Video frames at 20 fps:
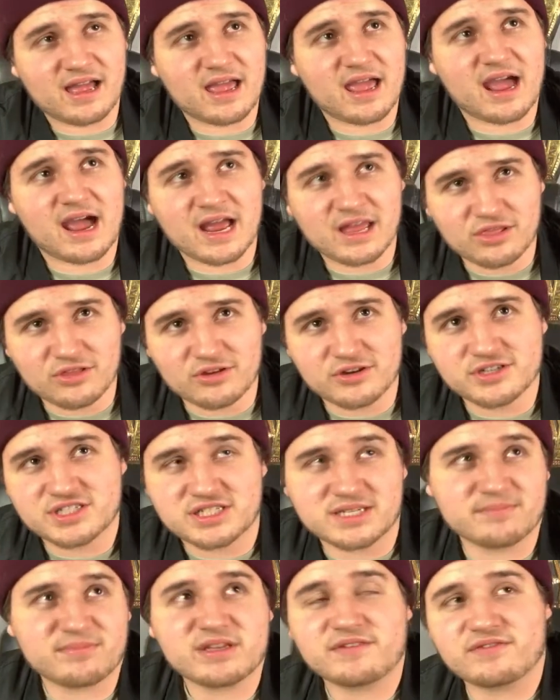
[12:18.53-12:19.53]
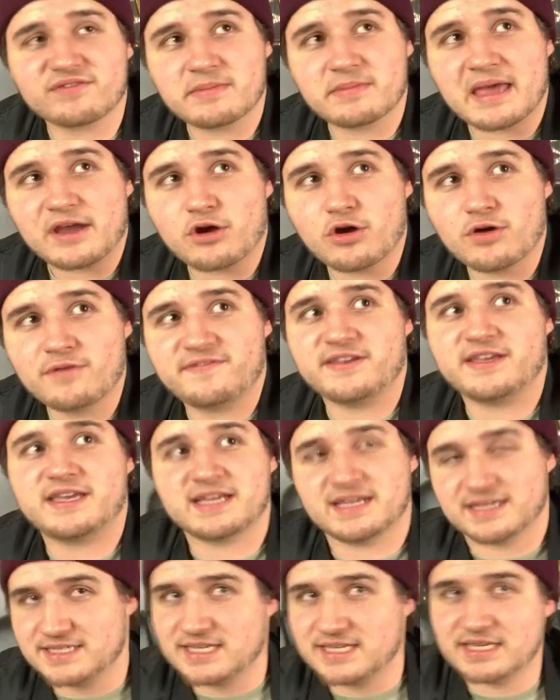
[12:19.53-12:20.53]
I learned something from that Kofi
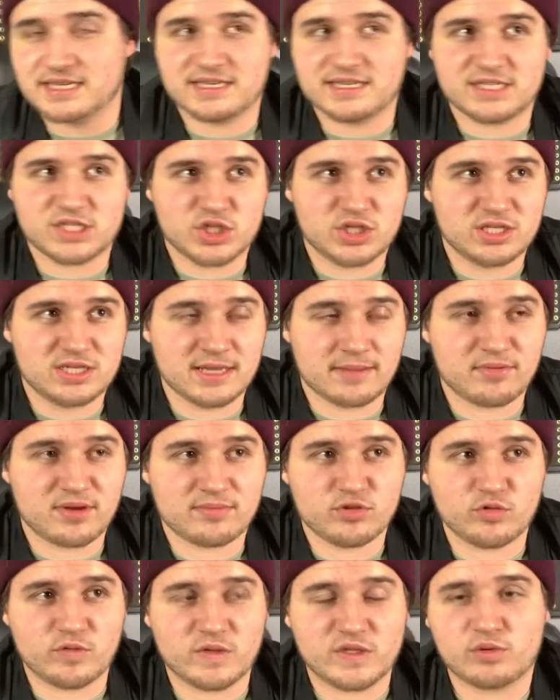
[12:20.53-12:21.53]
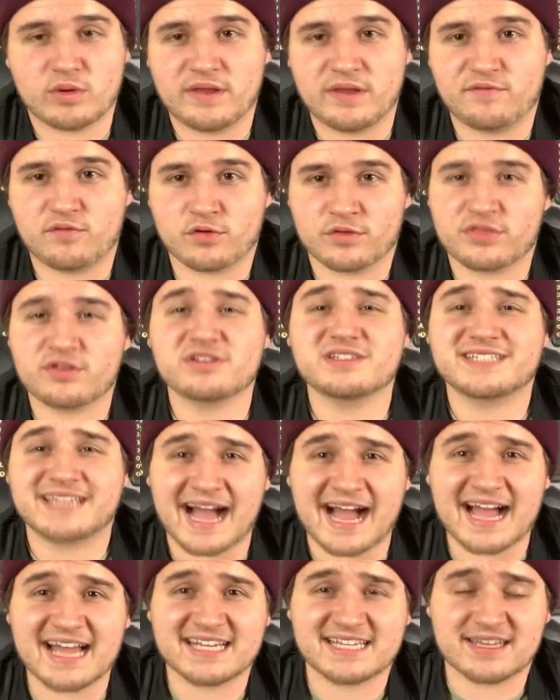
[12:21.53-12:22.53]
Kingston WWE 24. There's
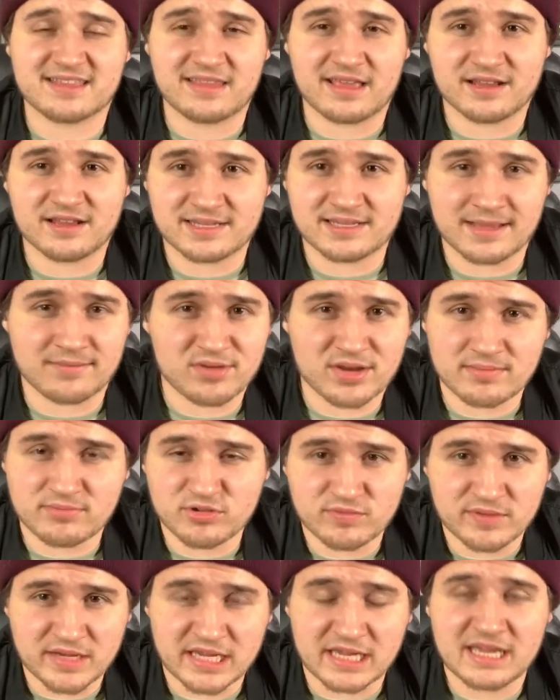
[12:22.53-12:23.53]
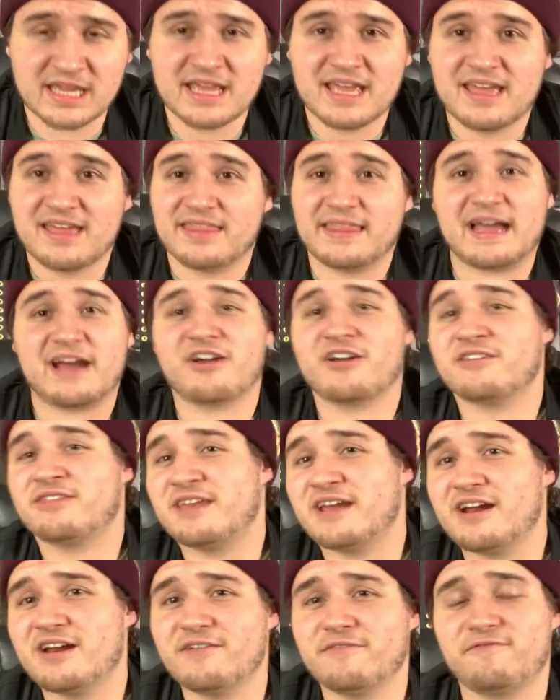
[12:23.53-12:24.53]
guys in that WWE that are
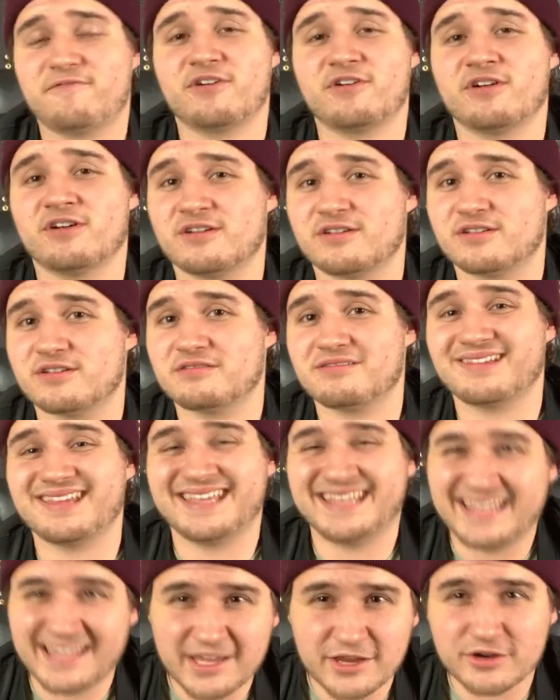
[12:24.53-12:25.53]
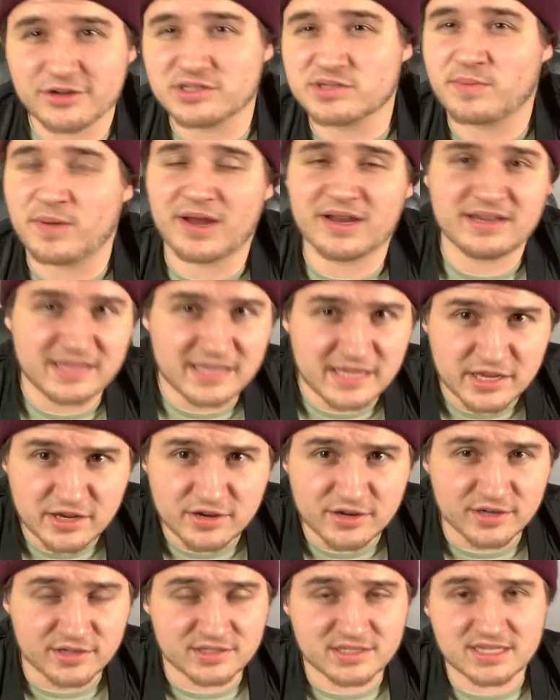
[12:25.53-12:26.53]
there for years upon
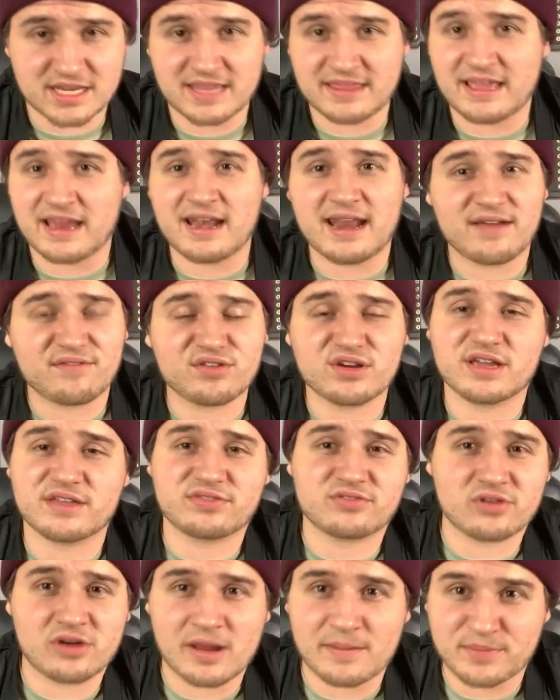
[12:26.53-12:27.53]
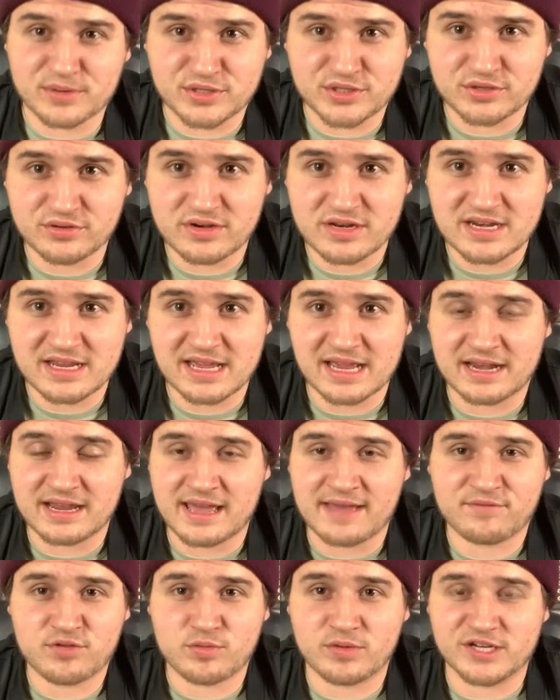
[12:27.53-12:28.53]
years, and they never get their opportunity at a
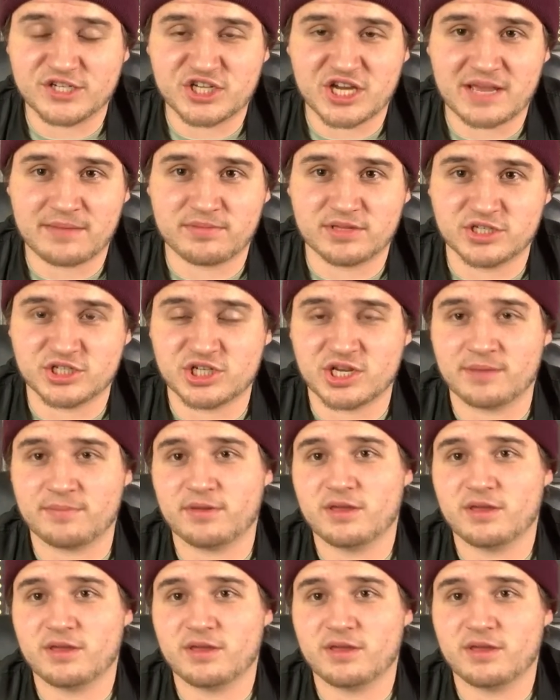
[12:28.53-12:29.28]
heavyweight championship